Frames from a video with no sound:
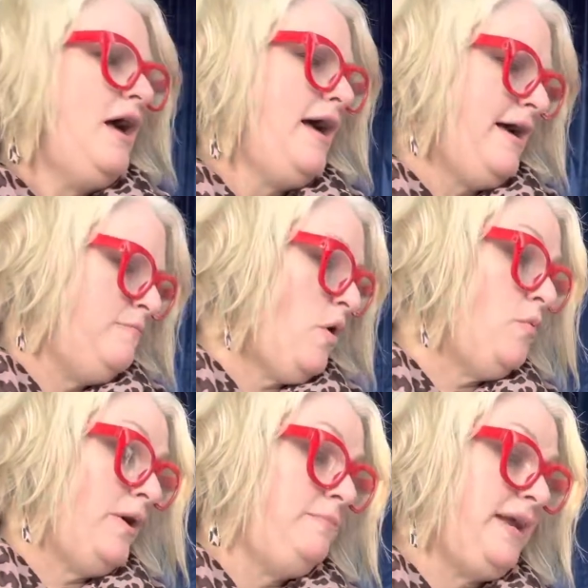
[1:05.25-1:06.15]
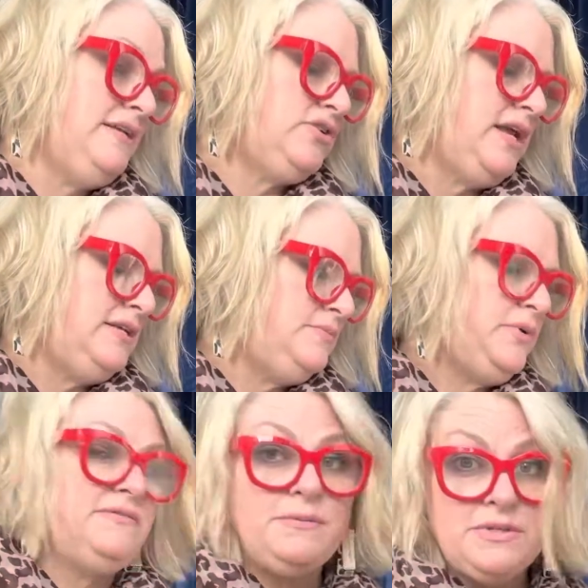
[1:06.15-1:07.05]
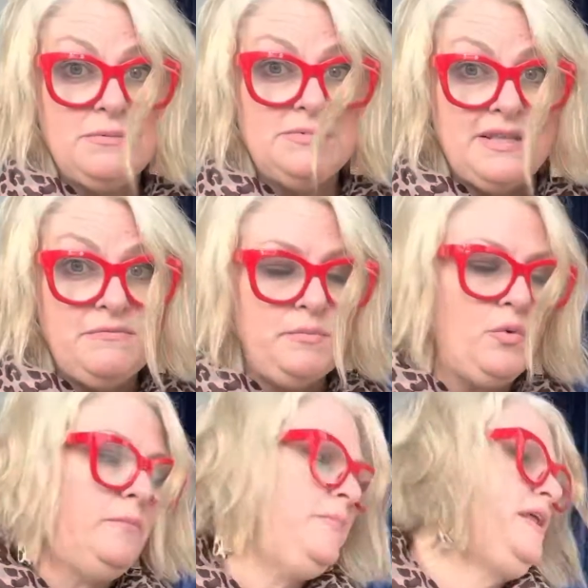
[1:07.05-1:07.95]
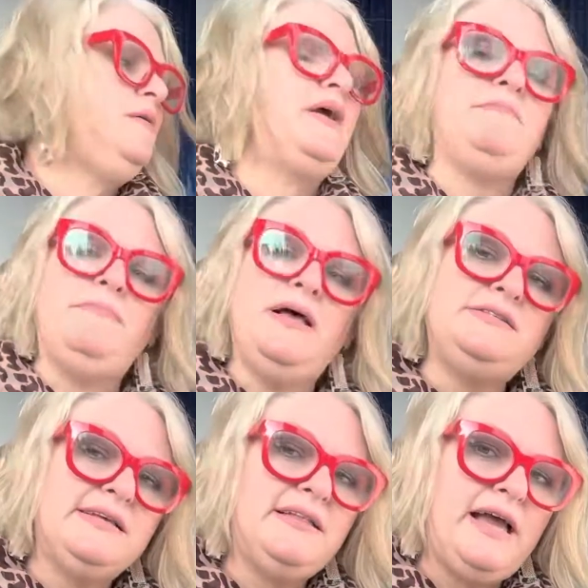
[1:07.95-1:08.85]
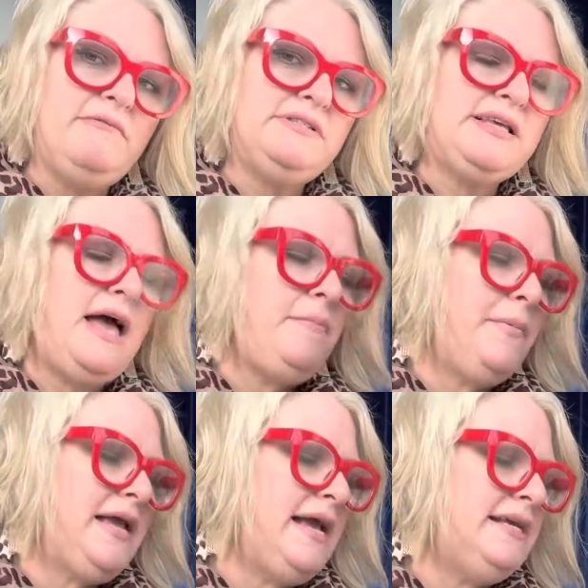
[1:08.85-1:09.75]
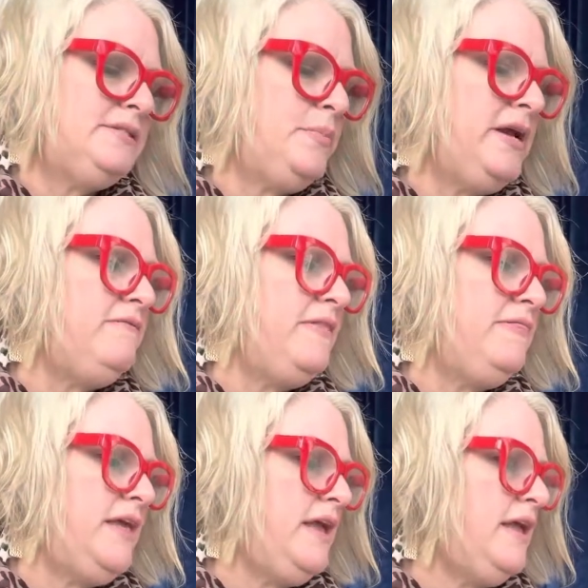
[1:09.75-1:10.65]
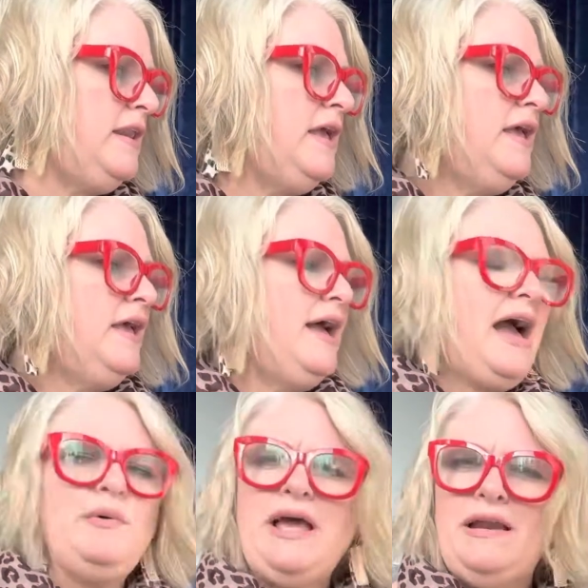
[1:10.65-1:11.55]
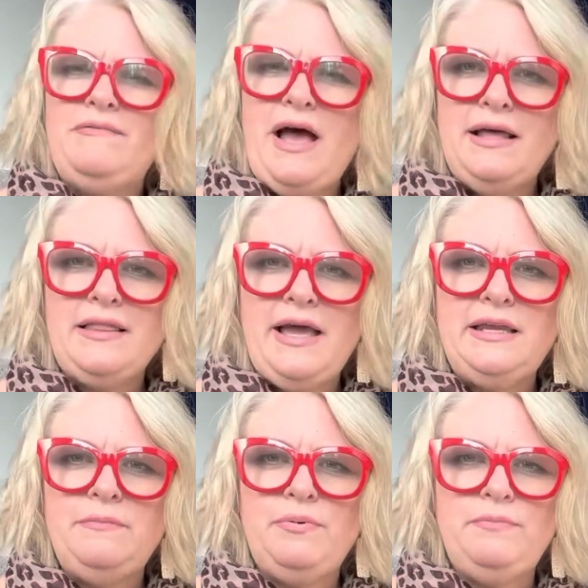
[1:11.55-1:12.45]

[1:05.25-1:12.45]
A one-page case brief. Sometimes they've been more. But anyway, basically, I would type up a case brief, and then I would kind of highlight.